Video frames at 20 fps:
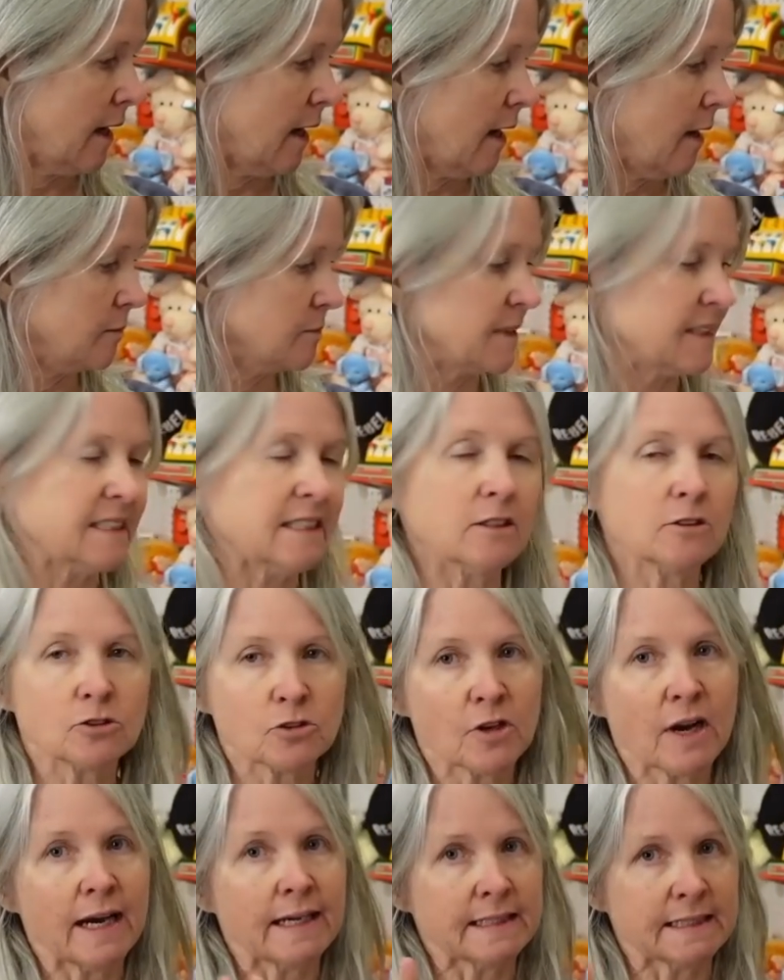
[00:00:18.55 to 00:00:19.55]
I'm still
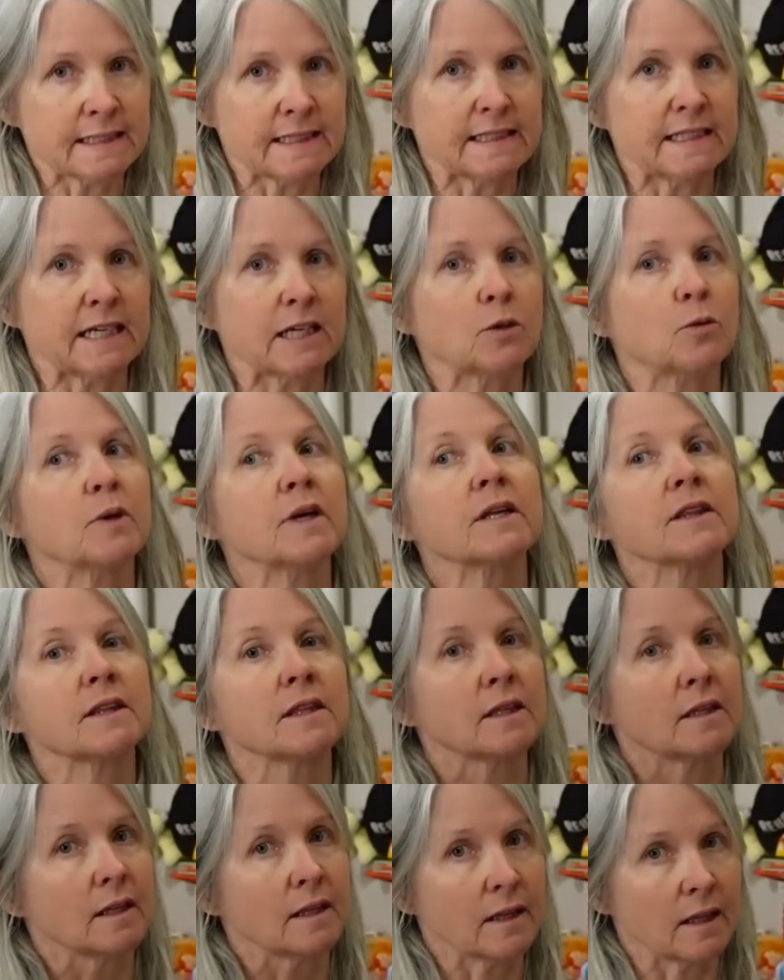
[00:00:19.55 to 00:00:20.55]
trying to stick with
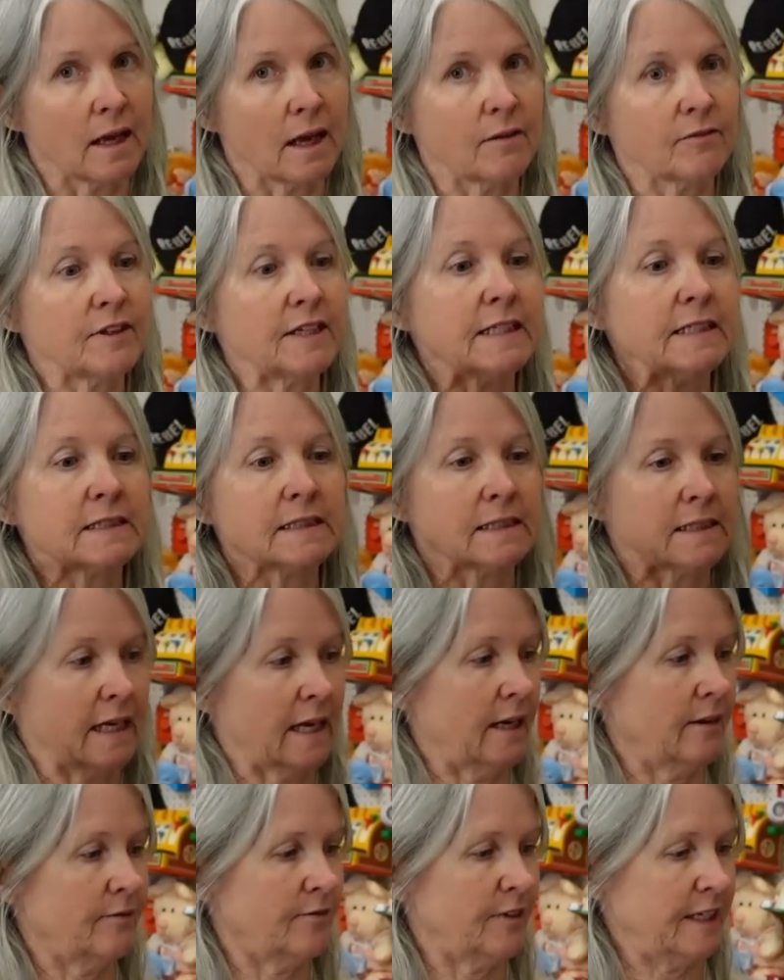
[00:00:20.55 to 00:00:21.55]
lovies
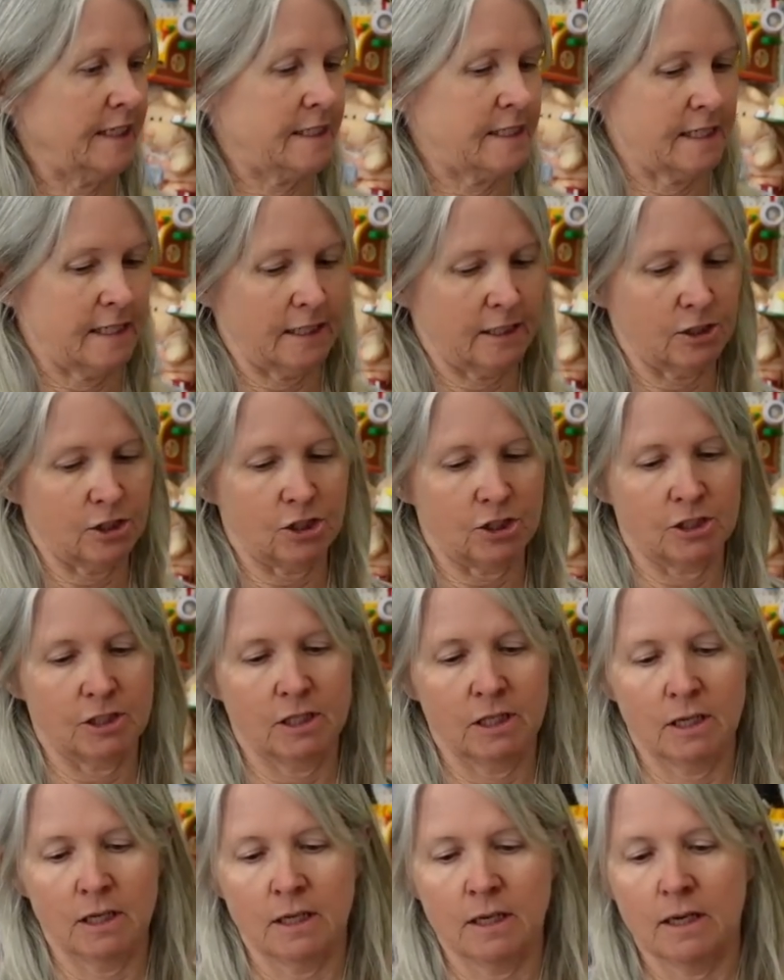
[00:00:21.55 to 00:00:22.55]
and vintage.
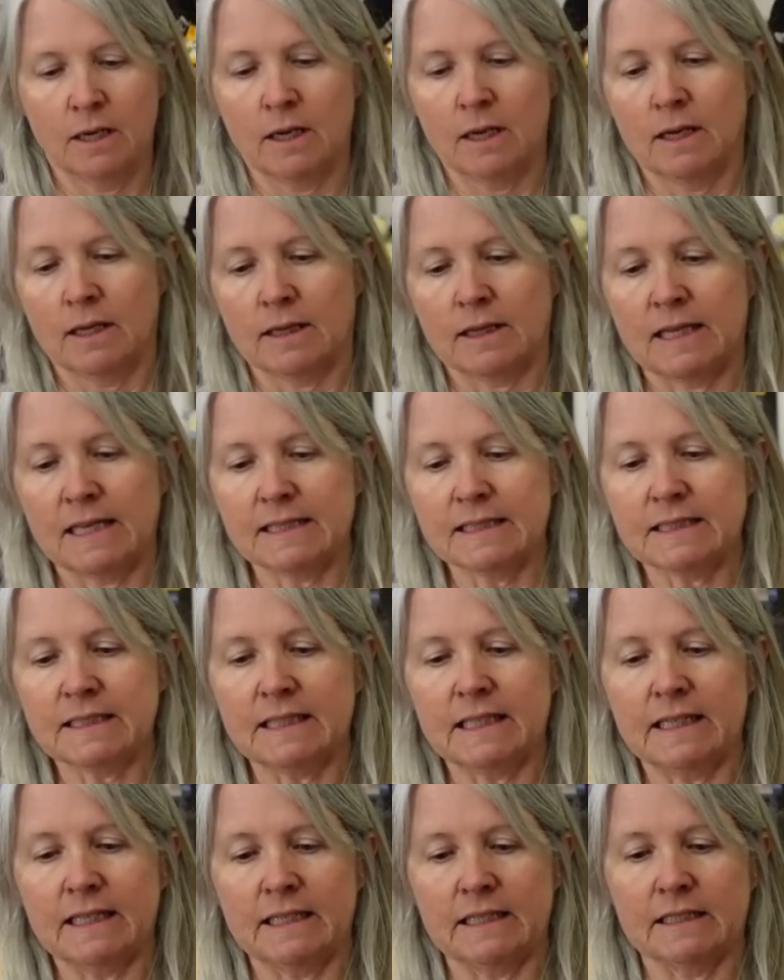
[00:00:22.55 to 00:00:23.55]
This
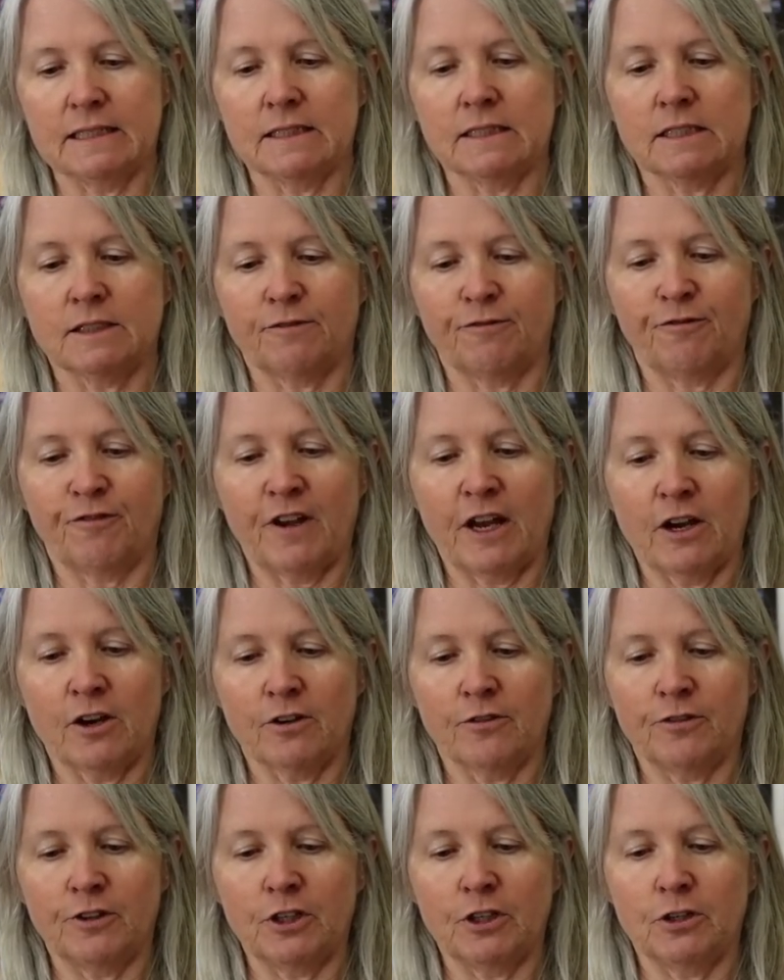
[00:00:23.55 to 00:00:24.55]
is
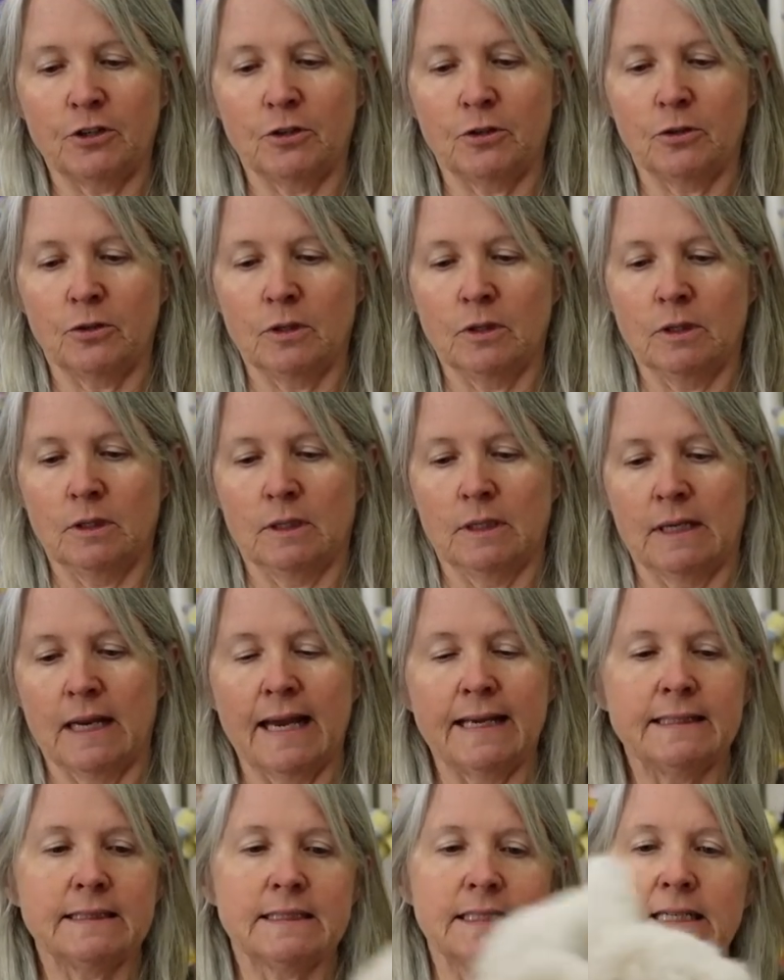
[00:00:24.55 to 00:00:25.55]
Fairview
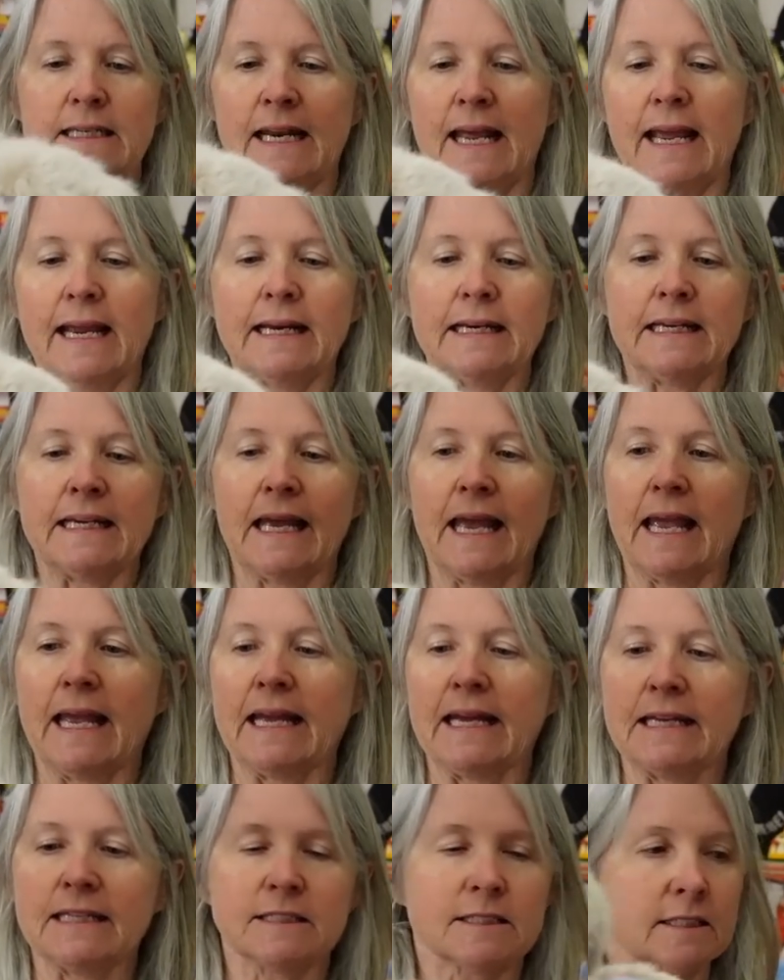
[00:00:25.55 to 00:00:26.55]
nineteen
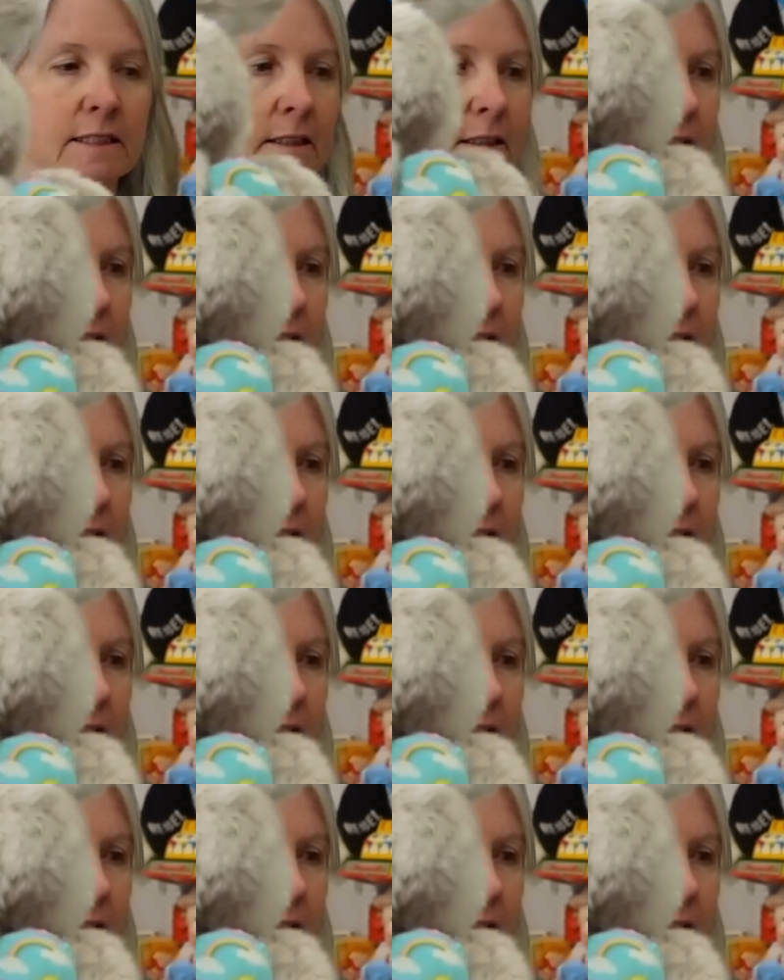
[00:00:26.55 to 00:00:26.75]
eighty-eight.